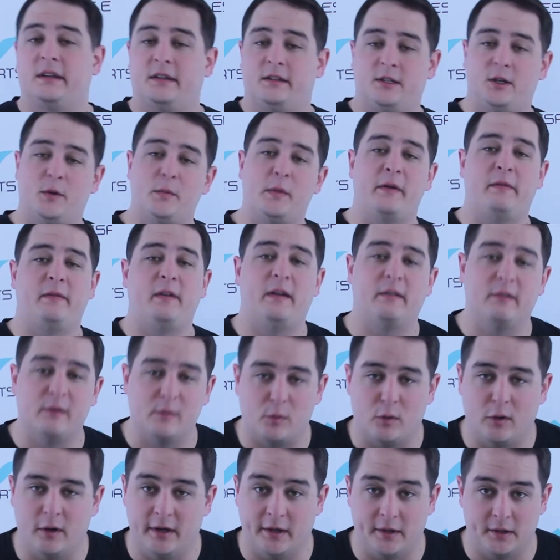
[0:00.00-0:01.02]
So my
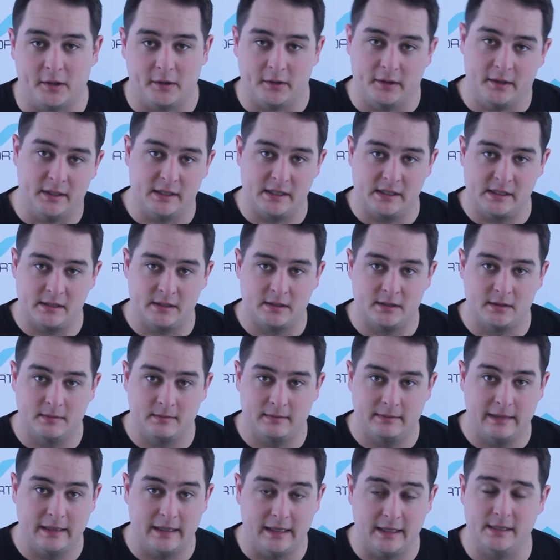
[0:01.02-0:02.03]
favorite point in all this
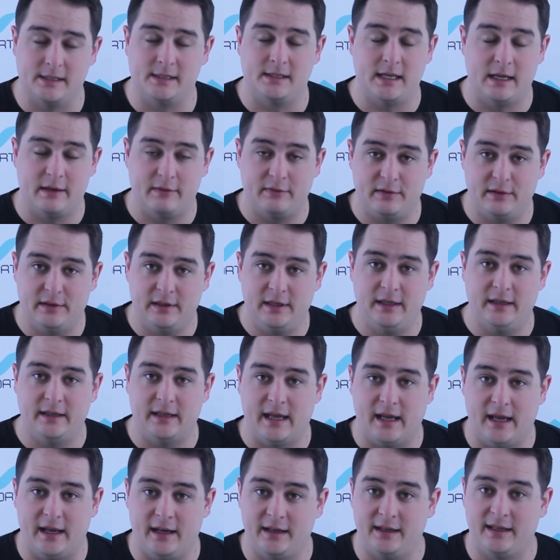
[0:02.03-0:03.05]
is definitely
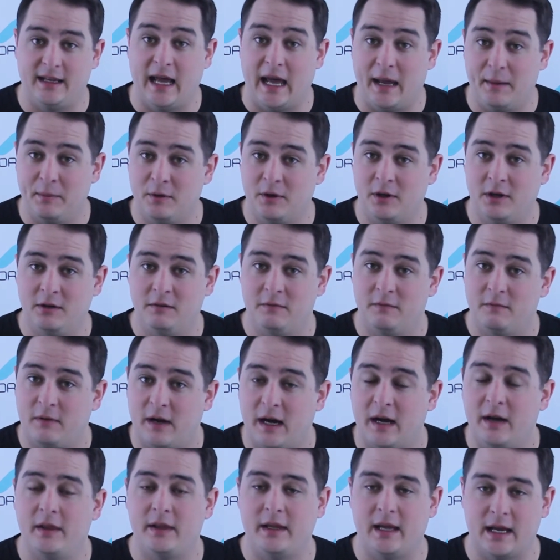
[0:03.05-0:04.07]
that Capcom
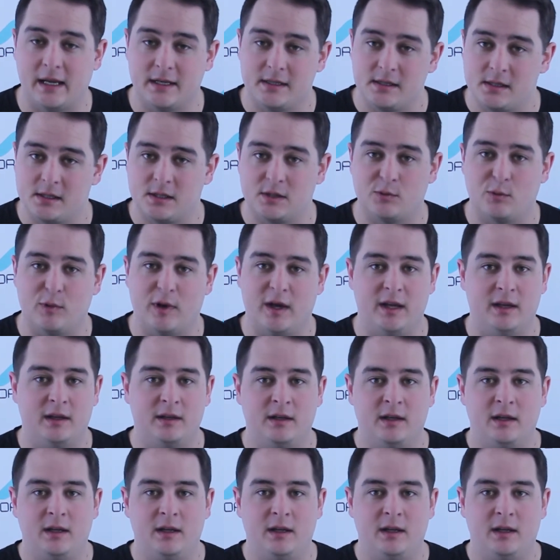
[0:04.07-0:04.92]
finally has to sweat.